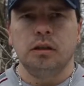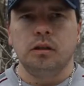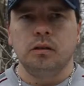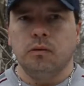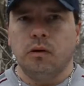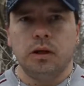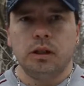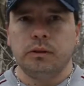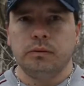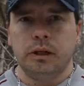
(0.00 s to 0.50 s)

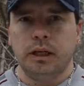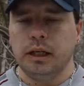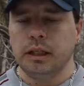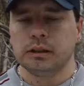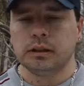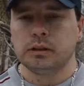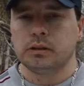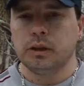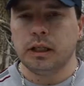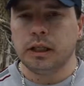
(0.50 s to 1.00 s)
Well, anyway, he
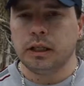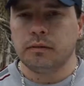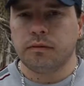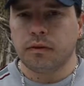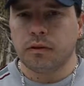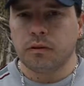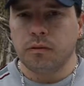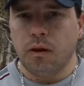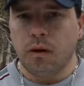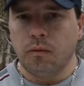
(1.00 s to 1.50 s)
hasn't drank
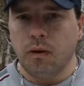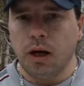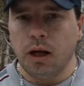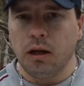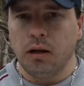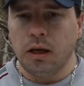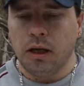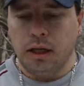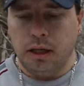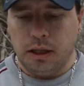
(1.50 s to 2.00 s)
for a
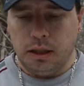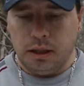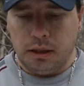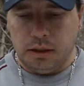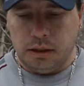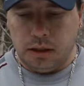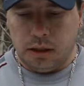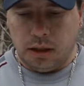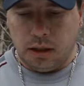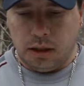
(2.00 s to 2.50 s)
while, and
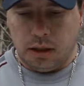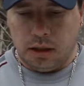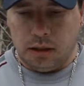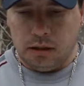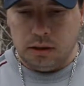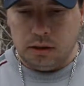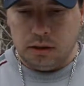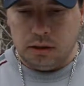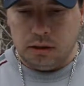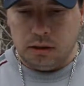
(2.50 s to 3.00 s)
it
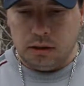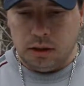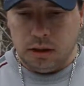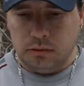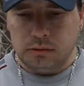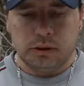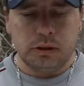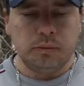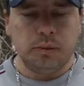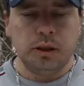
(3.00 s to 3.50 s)

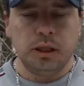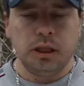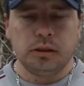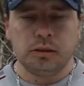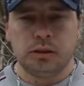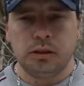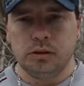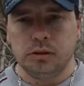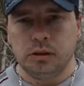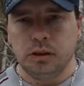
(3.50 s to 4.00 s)
was somebody
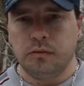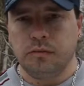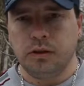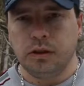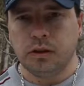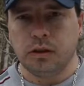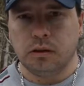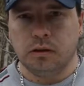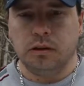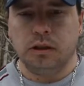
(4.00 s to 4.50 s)
else using the
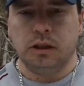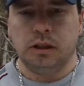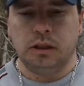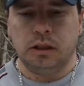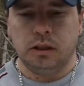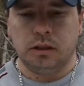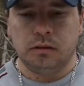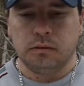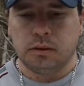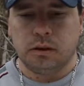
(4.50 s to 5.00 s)
vehicle, and
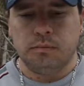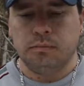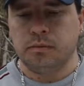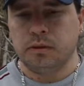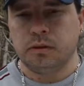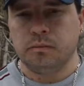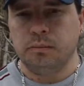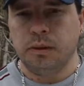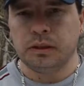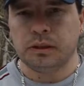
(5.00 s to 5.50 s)

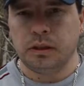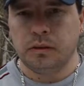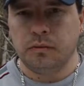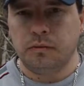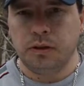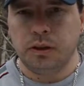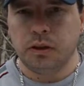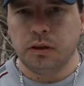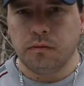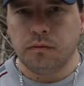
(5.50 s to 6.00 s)
messed up the
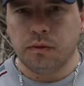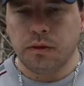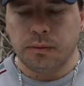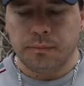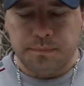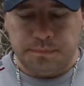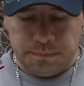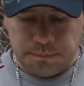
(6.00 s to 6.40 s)
vehicle for him.